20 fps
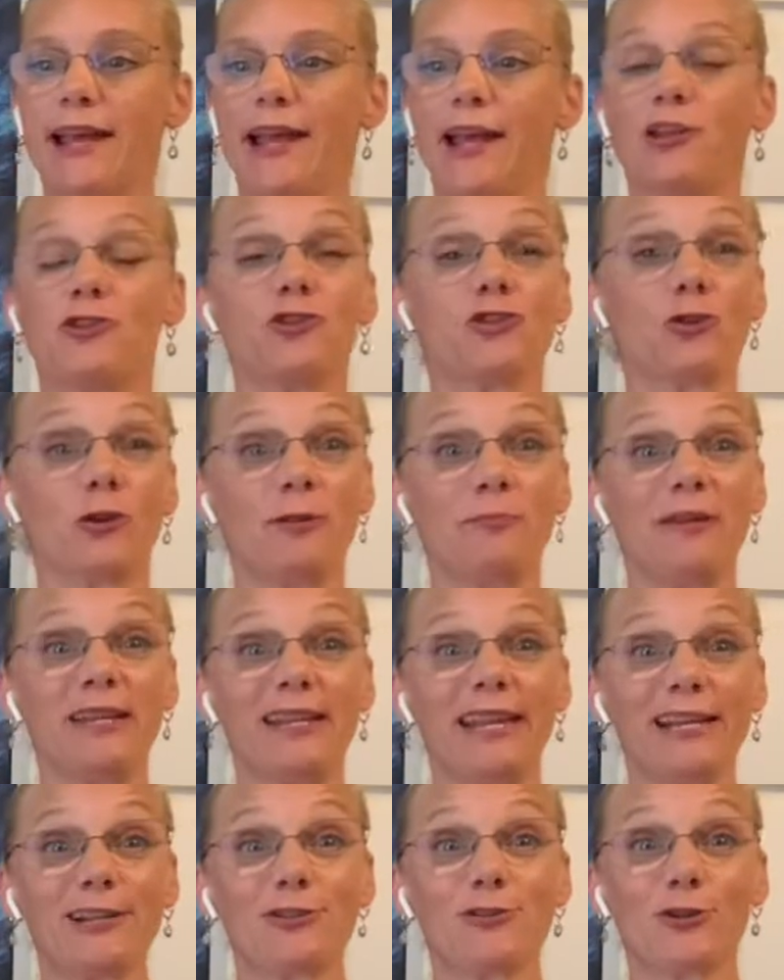and join me
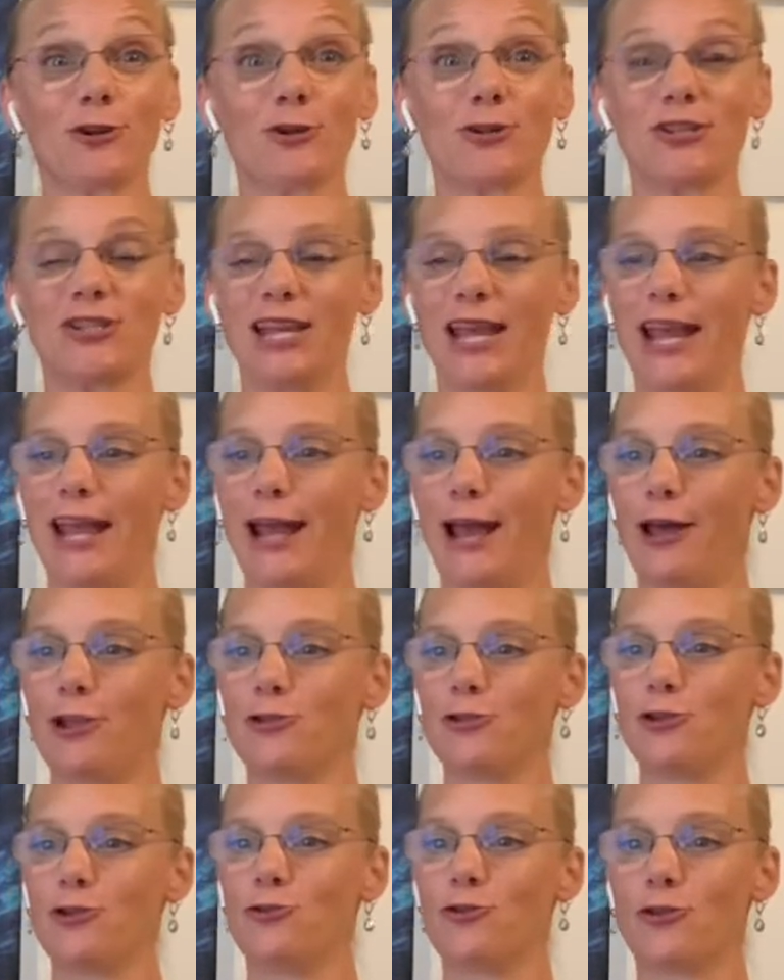next Thursday at
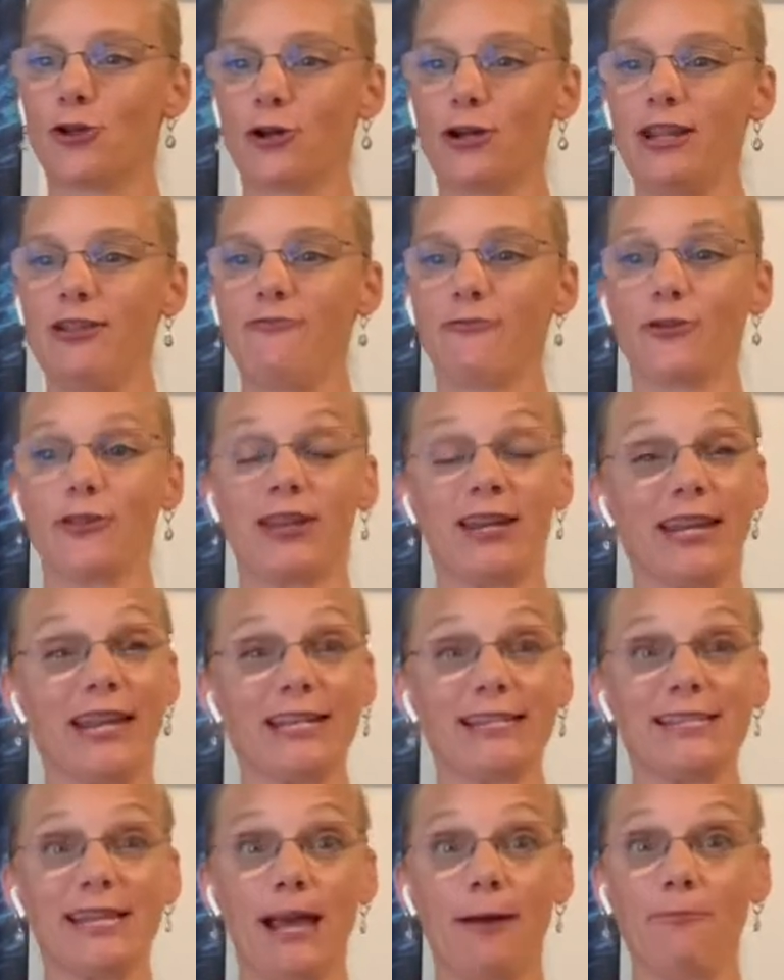2:30 for the
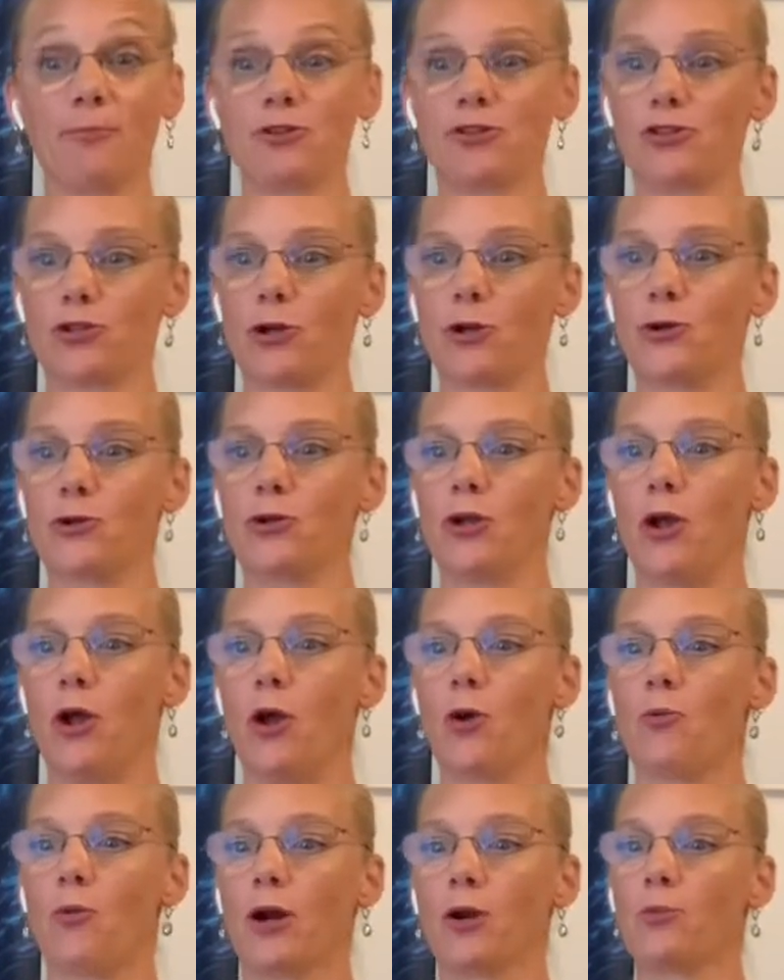next episode
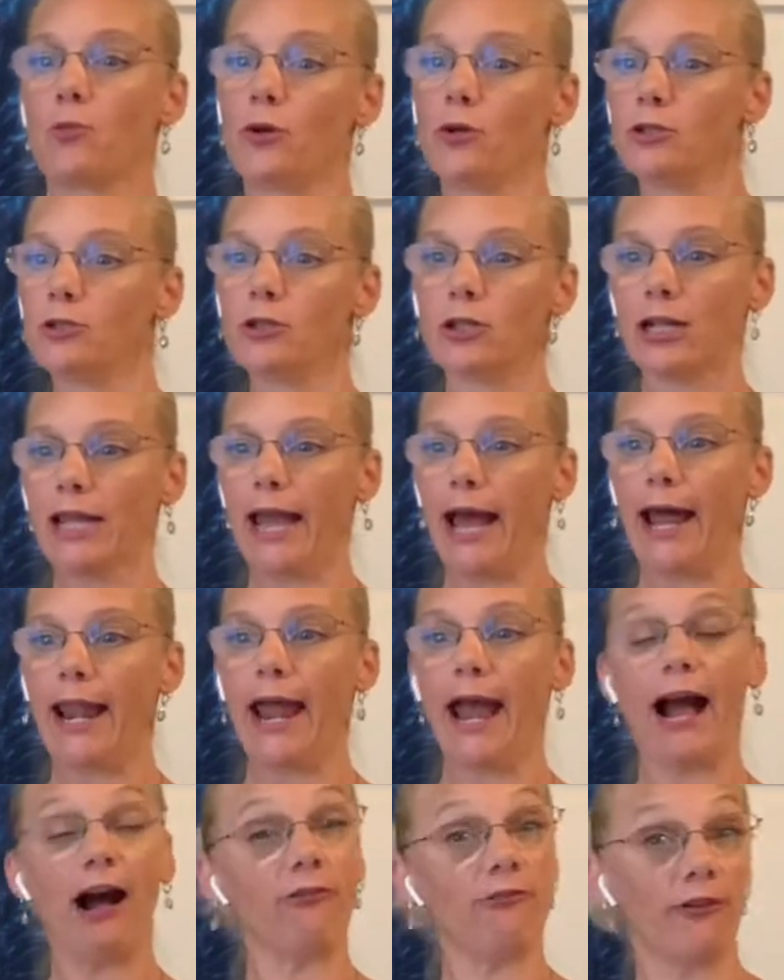where we'll look at
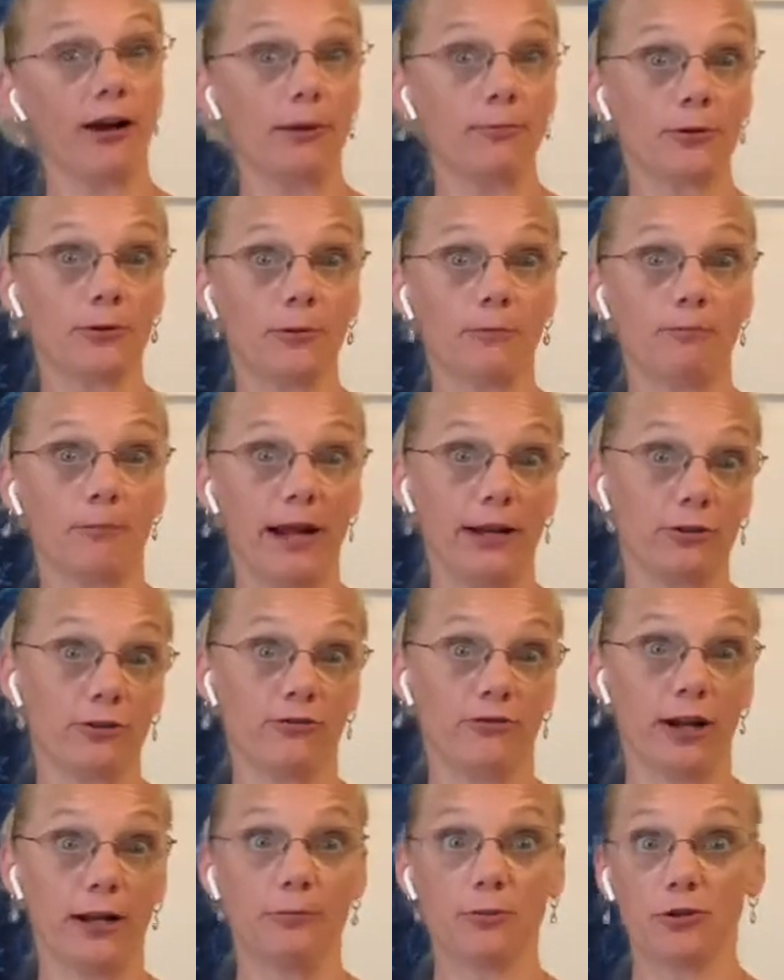how
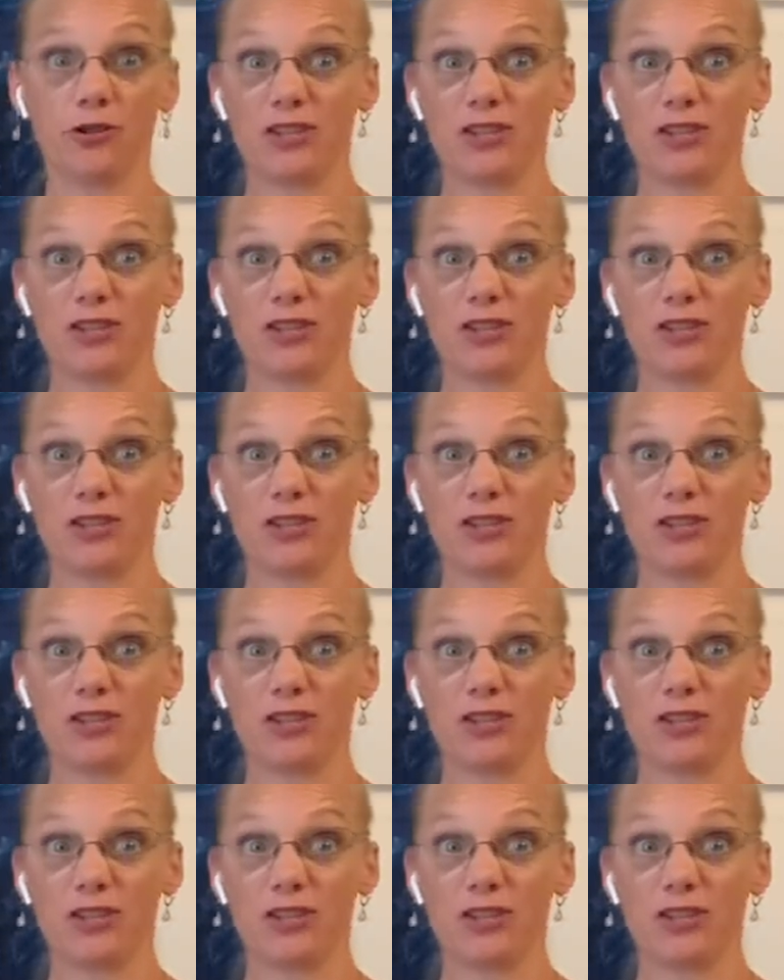microfibers